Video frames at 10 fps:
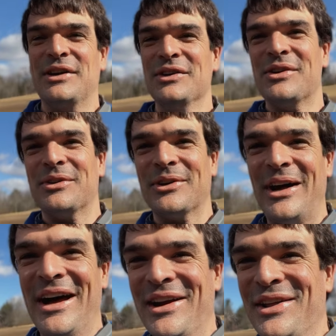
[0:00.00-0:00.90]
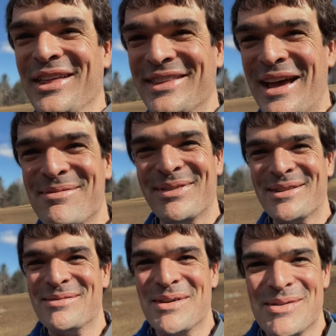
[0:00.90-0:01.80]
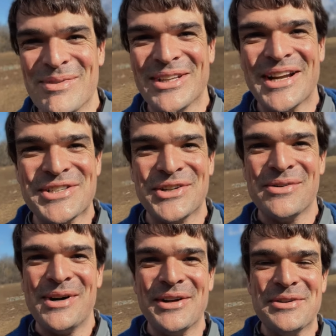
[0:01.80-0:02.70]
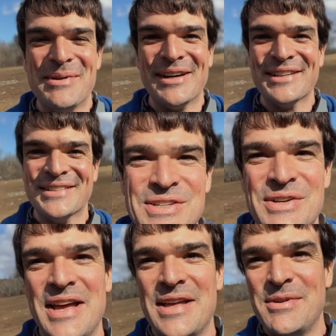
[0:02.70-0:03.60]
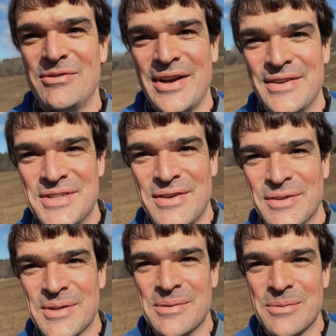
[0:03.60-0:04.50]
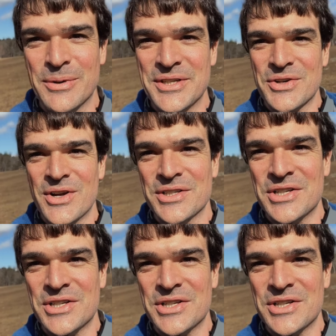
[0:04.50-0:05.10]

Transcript: I could go a little higher than that, but I'm really not sure I wanted, to be honest. So yeah, I mean, 5's definitely a pretty strong